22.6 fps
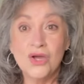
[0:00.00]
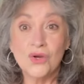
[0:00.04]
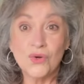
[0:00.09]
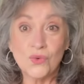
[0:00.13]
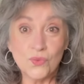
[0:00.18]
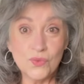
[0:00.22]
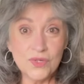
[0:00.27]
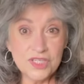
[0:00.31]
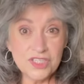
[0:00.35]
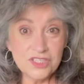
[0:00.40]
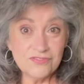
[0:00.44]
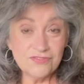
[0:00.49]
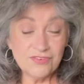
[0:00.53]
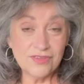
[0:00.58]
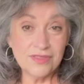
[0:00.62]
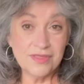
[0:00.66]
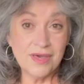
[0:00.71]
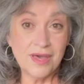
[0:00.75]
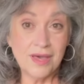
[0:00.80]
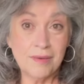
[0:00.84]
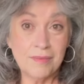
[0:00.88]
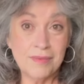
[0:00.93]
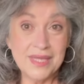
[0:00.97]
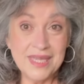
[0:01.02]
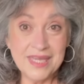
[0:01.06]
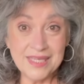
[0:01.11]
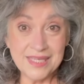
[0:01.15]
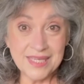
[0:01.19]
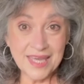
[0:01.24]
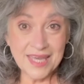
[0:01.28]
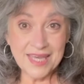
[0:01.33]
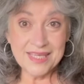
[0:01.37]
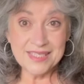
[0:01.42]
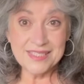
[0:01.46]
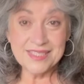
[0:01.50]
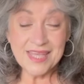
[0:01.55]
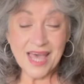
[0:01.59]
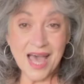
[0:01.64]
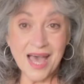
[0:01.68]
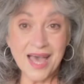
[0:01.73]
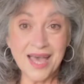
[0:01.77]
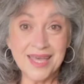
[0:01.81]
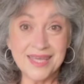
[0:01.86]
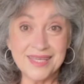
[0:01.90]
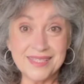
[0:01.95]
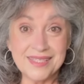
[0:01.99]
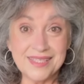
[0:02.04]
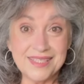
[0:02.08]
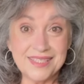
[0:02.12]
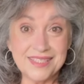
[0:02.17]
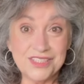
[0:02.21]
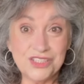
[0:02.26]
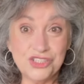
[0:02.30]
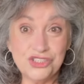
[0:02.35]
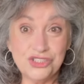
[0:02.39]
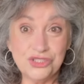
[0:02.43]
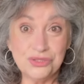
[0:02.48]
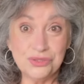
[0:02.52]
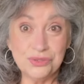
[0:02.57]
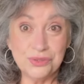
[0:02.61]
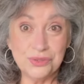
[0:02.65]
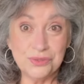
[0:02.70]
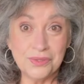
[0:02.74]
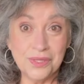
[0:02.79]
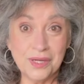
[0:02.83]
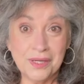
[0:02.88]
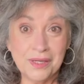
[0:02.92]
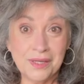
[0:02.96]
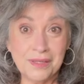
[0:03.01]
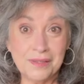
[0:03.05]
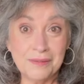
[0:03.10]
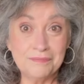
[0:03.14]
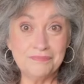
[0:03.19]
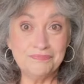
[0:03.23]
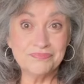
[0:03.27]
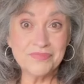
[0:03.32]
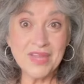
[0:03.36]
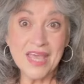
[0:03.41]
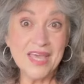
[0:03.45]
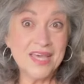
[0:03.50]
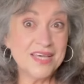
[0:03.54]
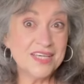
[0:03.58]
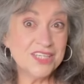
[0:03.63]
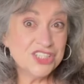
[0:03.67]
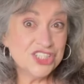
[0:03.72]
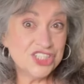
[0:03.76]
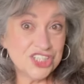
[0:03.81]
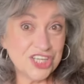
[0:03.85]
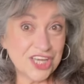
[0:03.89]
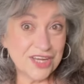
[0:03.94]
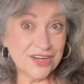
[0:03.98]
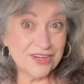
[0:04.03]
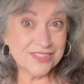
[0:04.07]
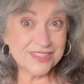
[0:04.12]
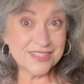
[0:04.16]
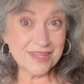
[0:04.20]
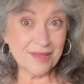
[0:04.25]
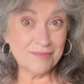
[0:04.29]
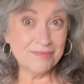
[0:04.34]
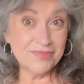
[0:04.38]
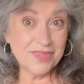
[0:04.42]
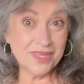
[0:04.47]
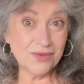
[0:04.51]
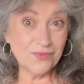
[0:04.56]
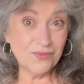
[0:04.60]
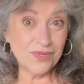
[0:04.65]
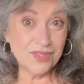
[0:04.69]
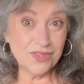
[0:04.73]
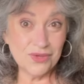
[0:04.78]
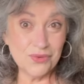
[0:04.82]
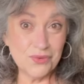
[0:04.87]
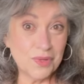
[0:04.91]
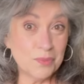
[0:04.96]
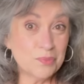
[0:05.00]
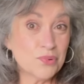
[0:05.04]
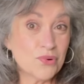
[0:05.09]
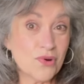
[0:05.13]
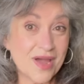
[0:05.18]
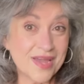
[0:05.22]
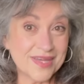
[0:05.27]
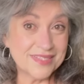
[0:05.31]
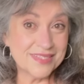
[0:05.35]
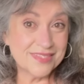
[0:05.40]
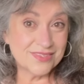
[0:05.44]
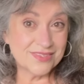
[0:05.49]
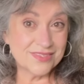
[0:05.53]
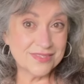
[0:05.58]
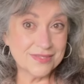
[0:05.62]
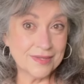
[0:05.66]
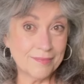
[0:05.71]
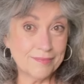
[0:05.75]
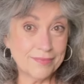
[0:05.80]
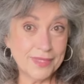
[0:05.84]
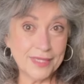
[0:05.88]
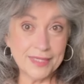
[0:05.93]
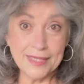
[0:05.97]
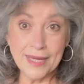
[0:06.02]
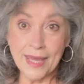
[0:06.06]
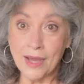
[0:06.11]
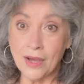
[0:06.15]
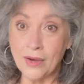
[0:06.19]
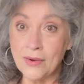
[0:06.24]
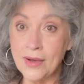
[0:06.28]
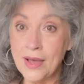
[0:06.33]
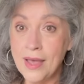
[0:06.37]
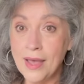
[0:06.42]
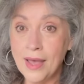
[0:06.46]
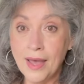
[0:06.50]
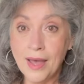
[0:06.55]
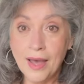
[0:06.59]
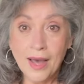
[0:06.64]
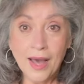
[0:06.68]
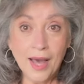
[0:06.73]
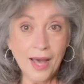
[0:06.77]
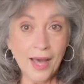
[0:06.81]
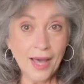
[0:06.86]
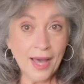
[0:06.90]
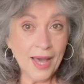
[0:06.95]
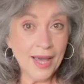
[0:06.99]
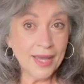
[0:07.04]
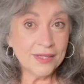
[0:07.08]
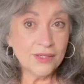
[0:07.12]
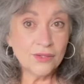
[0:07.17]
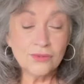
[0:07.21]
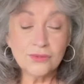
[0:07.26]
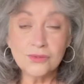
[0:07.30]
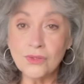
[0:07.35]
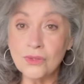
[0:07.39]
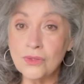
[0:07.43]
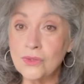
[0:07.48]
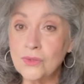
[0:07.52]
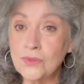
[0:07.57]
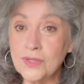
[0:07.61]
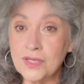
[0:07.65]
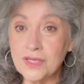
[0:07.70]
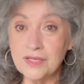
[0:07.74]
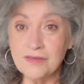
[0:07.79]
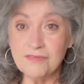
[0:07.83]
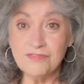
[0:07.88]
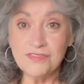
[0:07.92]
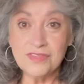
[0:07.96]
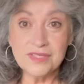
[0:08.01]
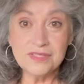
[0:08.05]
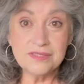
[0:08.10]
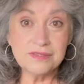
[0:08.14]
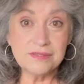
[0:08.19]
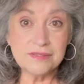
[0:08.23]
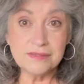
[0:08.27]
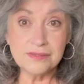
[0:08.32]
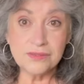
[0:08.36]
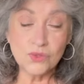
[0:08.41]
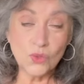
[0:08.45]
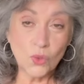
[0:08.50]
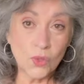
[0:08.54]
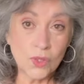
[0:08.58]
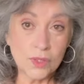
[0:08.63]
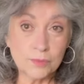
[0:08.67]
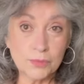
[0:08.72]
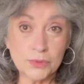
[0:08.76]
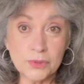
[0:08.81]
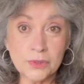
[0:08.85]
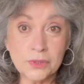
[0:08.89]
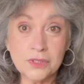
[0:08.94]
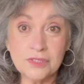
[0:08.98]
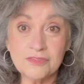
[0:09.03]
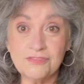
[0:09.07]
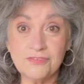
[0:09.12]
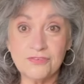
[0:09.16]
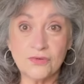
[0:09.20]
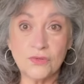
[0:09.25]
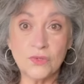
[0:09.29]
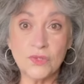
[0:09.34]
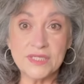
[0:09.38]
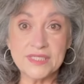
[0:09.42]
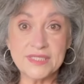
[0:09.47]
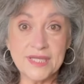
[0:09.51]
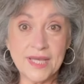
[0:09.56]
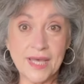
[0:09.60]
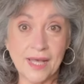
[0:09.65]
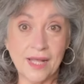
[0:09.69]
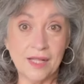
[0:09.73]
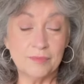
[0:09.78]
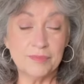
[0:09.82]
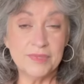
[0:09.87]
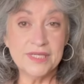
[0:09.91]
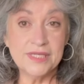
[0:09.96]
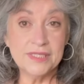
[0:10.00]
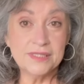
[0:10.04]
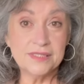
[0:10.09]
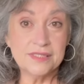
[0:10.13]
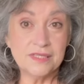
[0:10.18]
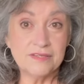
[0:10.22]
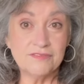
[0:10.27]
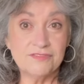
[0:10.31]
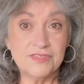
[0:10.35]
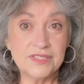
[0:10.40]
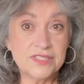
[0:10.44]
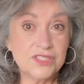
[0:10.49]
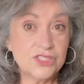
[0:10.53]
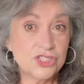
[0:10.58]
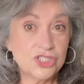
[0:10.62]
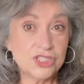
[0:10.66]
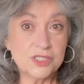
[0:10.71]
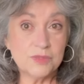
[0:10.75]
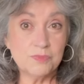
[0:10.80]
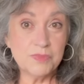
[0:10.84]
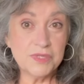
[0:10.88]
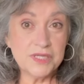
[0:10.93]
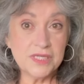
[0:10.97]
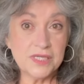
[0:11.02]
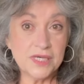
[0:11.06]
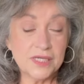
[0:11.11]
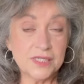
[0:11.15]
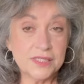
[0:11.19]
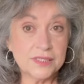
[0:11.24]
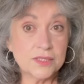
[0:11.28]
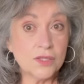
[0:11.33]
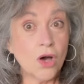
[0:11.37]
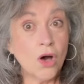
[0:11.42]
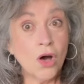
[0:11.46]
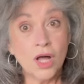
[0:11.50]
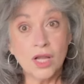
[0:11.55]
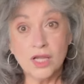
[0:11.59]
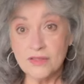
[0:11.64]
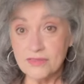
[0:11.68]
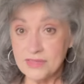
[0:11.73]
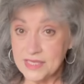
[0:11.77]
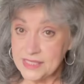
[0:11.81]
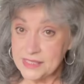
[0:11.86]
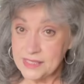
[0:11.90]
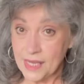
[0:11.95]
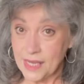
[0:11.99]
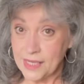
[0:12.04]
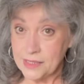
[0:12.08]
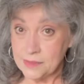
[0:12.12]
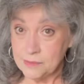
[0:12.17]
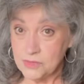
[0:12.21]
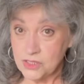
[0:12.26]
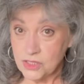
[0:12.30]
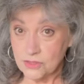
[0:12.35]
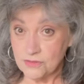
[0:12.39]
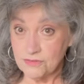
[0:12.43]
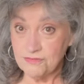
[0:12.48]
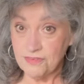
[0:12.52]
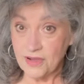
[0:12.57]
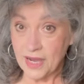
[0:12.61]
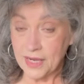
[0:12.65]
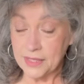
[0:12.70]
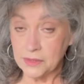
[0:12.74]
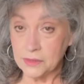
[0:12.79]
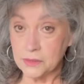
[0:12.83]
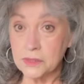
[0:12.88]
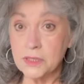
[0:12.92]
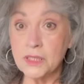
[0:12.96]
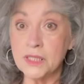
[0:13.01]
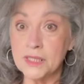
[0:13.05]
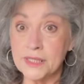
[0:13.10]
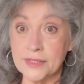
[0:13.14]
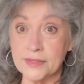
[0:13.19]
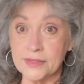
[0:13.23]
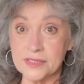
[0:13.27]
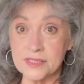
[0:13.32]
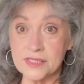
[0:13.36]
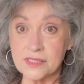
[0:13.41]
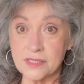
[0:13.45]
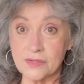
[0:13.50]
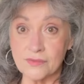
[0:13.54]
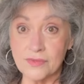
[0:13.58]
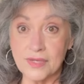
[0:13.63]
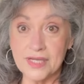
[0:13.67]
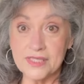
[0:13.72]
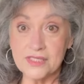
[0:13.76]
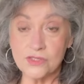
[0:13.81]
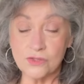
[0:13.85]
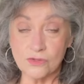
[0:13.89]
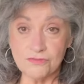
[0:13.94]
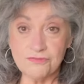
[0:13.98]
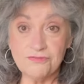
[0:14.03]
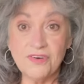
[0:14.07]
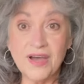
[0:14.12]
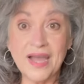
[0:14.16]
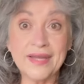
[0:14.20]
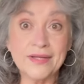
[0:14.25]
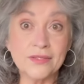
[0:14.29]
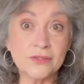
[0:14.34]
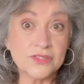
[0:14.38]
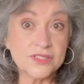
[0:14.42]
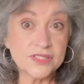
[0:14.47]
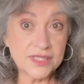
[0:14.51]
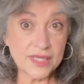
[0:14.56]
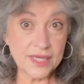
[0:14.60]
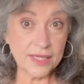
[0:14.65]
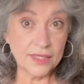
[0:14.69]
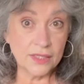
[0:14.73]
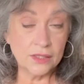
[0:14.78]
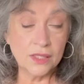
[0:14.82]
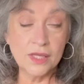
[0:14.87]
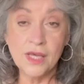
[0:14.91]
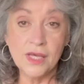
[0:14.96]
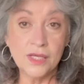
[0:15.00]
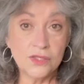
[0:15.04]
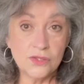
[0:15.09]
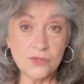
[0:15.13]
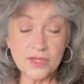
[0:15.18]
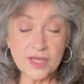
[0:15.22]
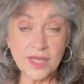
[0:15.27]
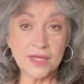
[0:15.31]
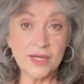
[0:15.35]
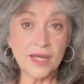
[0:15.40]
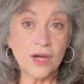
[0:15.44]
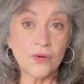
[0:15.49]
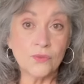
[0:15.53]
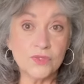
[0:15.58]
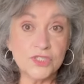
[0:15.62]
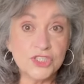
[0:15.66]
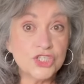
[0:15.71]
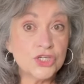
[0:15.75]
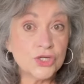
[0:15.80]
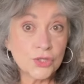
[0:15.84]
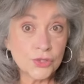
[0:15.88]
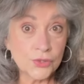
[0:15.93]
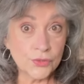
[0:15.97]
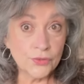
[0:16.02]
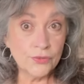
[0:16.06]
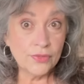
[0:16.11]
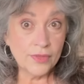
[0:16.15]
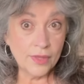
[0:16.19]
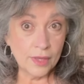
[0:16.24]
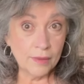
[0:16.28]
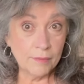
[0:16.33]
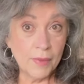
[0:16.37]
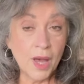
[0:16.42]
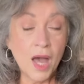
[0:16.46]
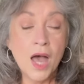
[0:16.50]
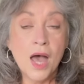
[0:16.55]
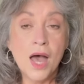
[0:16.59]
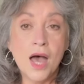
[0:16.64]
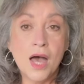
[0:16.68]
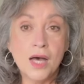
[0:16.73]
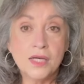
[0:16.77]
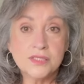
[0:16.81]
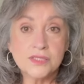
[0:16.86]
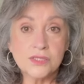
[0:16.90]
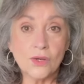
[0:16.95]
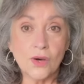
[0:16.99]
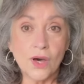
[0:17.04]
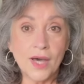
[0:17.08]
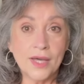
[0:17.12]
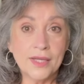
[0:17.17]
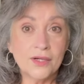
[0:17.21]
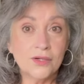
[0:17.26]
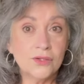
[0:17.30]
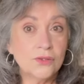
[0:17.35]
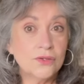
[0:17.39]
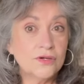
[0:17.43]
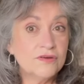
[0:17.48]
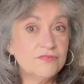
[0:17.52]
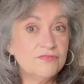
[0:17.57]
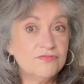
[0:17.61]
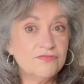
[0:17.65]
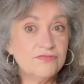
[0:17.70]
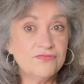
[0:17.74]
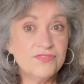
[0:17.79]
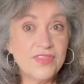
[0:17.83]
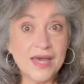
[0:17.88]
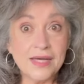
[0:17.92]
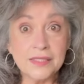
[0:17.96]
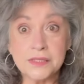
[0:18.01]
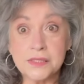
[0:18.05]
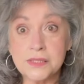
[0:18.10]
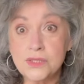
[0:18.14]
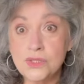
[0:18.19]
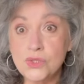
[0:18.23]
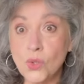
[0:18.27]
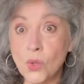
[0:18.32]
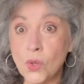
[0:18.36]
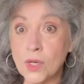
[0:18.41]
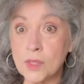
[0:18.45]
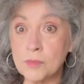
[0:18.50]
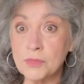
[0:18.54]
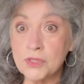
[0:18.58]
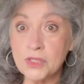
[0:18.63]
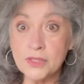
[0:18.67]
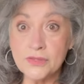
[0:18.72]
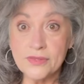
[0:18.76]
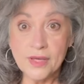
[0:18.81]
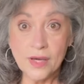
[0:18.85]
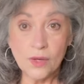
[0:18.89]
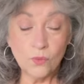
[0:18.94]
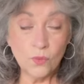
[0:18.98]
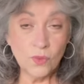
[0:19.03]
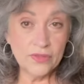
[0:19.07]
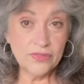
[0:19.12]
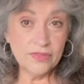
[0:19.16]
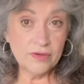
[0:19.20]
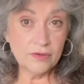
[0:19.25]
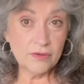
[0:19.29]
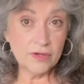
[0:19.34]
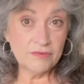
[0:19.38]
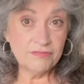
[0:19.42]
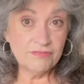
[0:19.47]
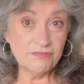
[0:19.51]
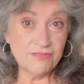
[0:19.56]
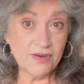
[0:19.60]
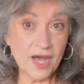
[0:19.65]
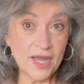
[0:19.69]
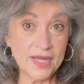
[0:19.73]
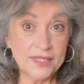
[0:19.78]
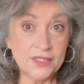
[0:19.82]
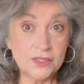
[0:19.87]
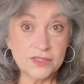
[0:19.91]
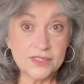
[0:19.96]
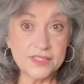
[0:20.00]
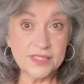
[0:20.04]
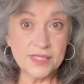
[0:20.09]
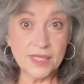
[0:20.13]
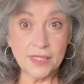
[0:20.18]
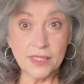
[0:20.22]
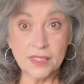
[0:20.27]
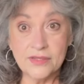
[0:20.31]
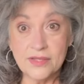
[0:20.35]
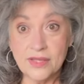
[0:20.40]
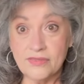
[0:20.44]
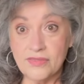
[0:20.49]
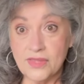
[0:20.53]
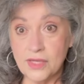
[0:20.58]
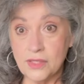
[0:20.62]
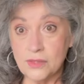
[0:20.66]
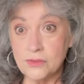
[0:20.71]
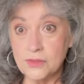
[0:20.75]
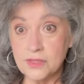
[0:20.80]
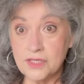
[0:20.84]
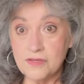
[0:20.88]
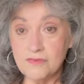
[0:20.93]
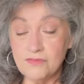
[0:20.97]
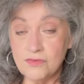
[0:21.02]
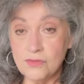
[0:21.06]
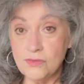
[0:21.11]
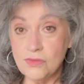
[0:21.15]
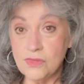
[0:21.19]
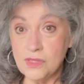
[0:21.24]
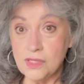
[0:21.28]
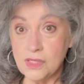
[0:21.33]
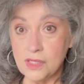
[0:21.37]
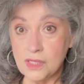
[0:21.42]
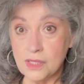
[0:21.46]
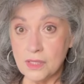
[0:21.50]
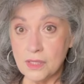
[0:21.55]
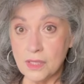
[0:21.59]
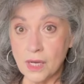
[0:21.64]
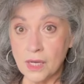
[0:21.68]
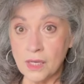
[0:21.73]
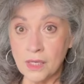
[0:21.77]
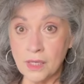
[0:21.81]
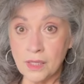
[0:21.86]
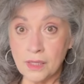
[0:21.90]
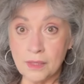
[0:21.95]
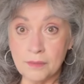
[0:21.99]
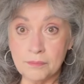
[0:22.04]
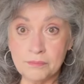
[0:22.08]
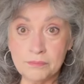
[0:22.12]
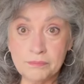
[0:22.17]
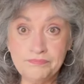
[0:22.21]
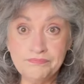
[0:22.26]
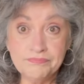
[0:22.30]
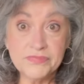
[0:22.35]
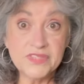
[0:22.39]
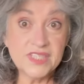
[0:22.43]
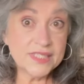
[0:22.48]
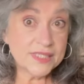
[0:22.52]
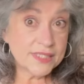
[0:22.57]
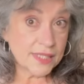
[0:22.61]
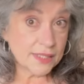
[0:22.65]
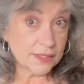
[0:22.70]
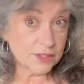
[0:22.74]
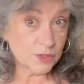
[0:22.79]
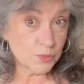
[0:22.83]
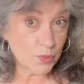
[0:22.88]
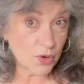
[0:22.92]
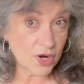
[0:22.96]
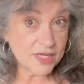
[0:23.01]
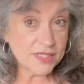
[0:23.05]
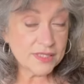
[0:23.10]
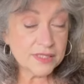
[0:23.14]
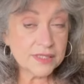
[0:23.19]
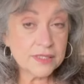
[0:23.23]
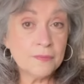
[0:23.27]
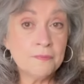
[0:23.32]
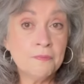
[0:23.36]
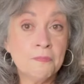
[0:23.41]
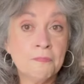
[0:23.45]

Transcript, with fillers: reach for them in case I need to um, share something with you, a price or something. Now, I don't know if this is normal for Talbots, if it's just because all of these items are final clearance, all right? So final sale, you cannot return them. So I don't know if that's normal that when they're a final sale that they don't give you the, um, the sales price